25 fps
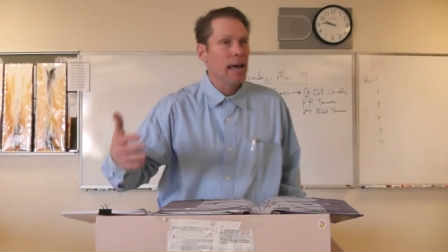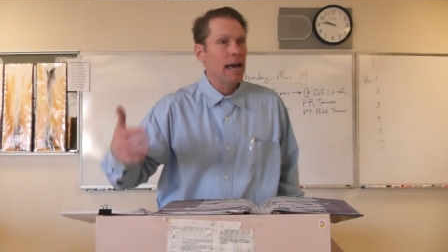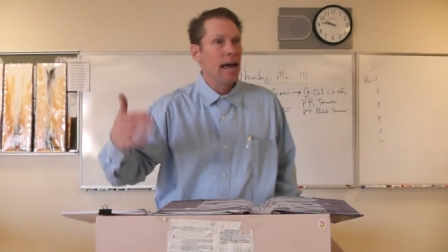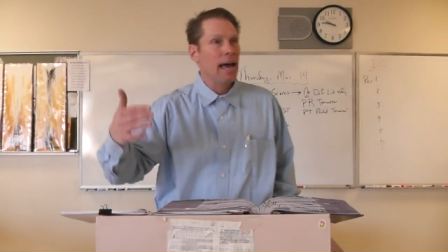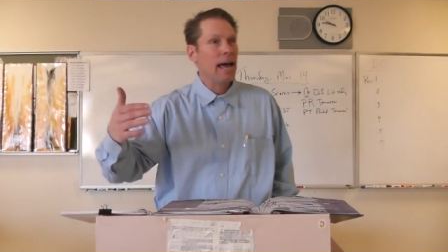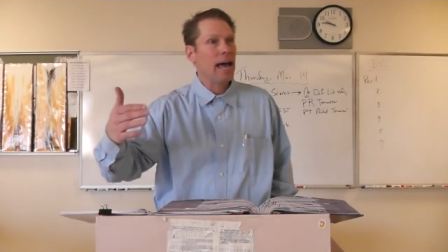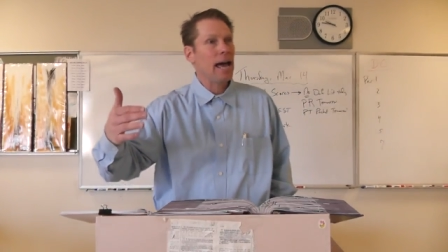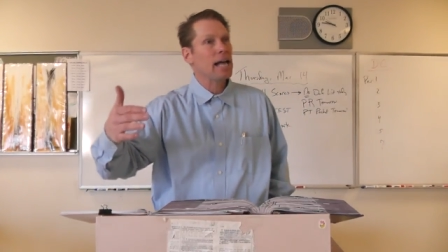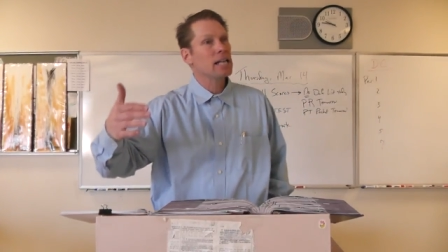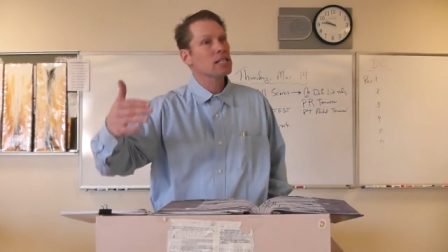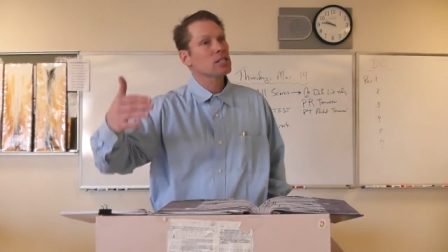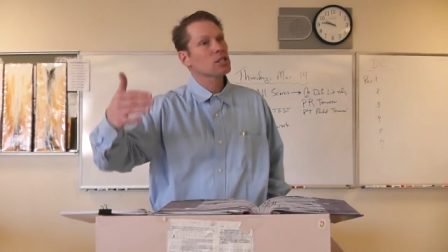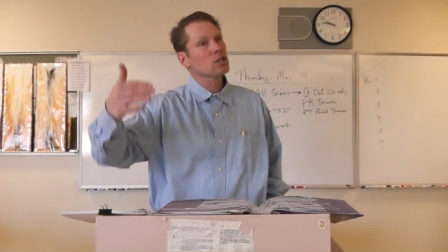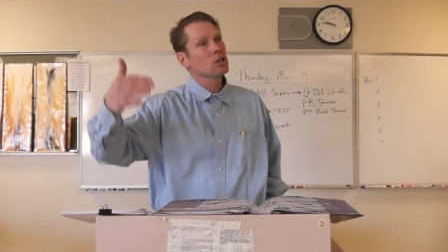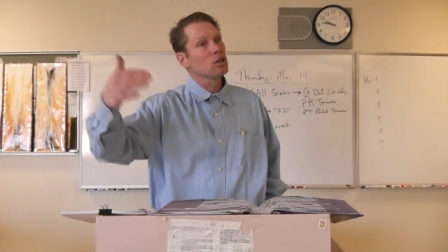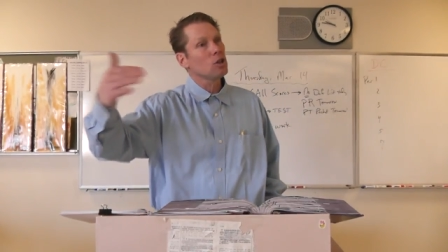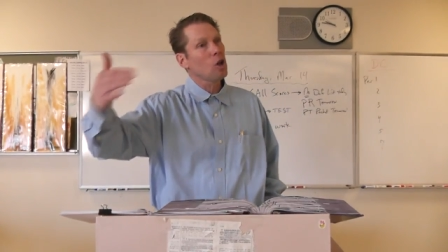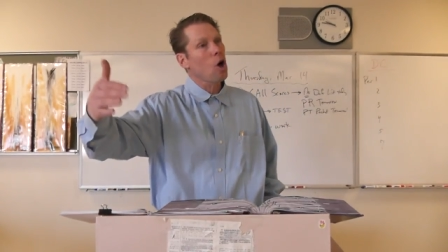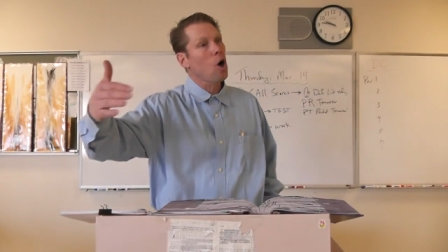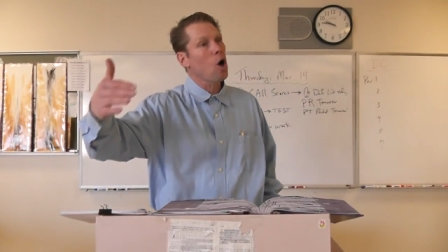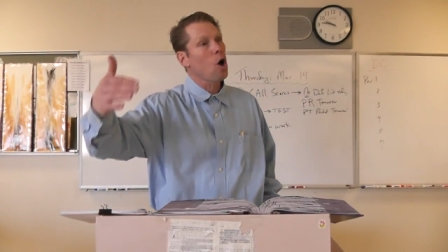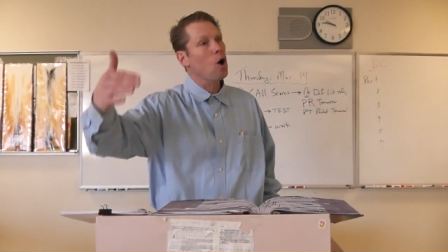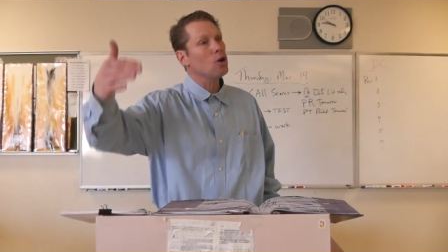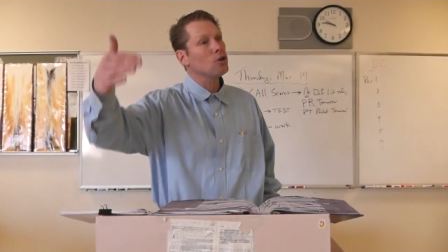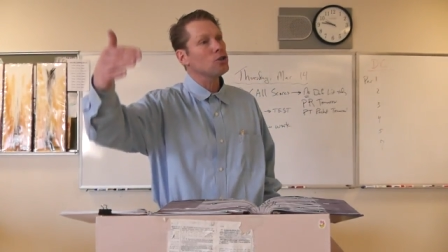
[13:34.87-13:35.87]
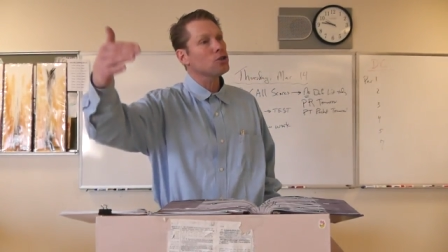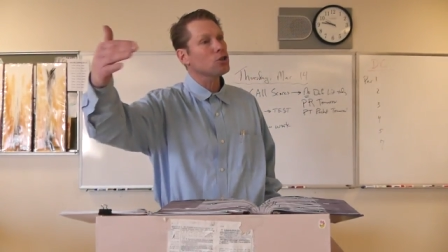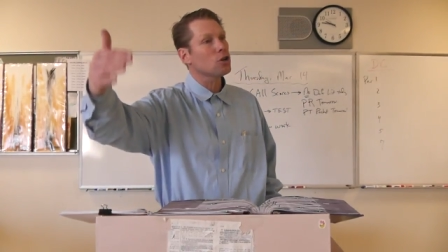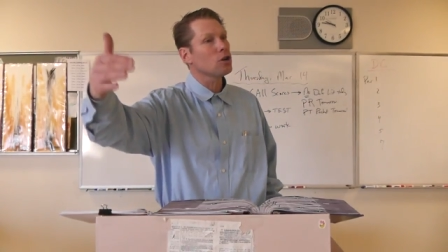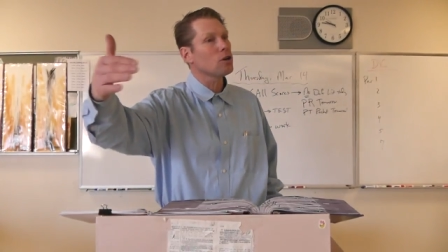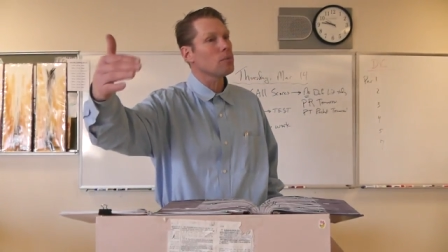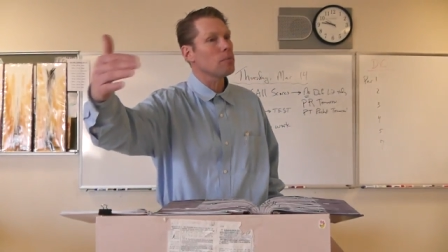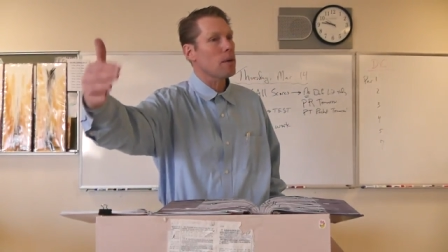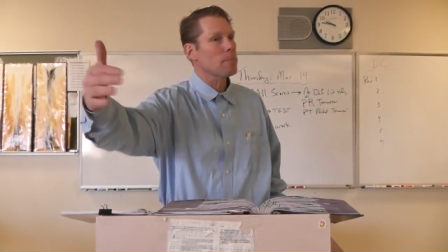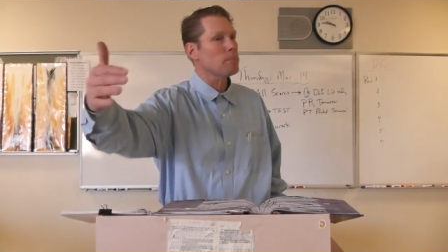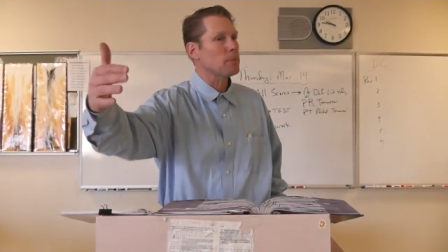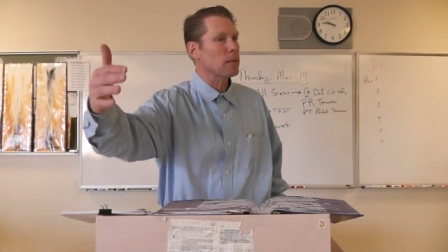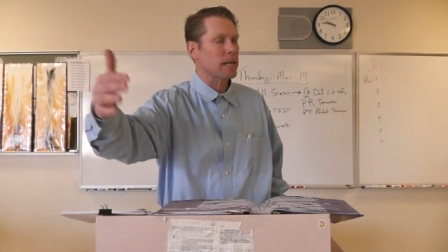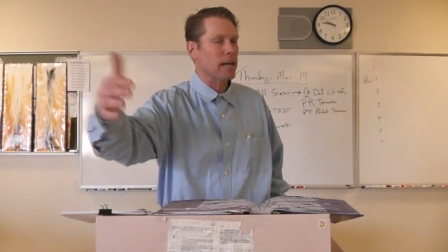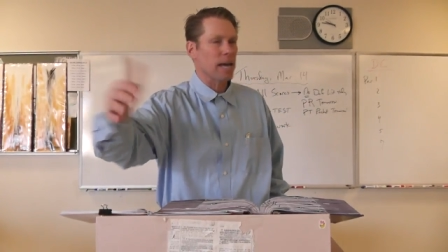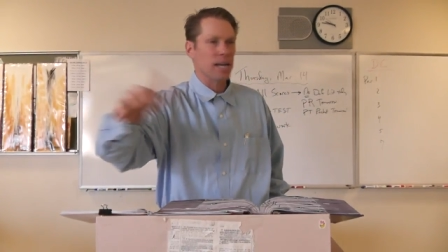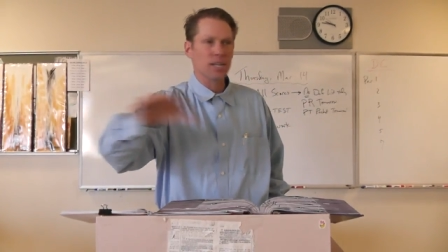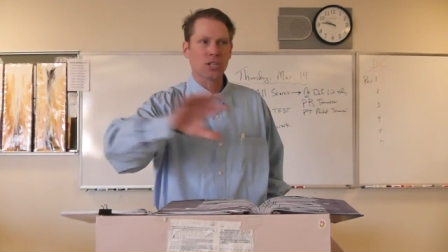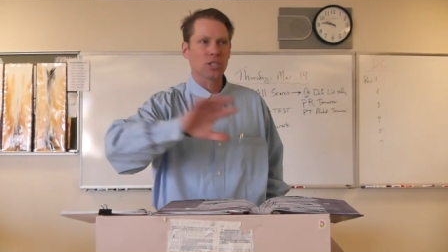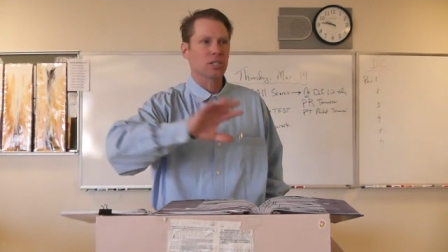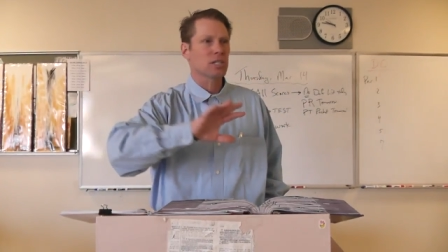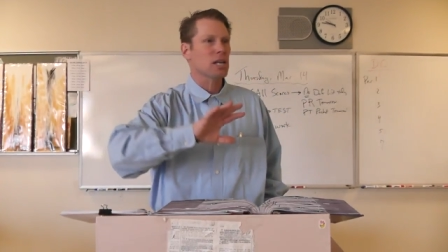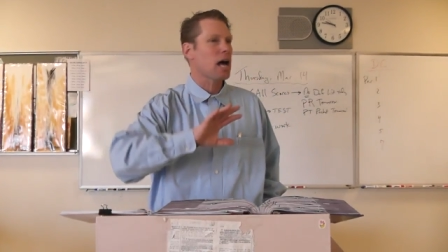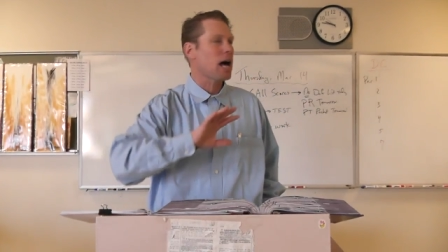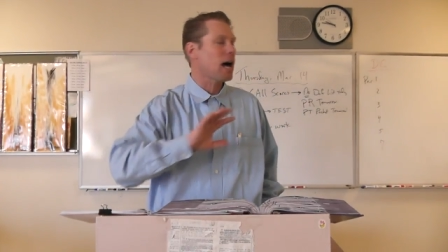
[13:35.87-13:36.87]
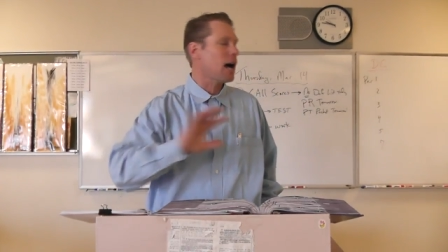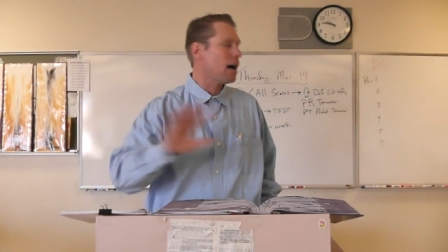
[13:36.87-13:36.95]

has long term implications.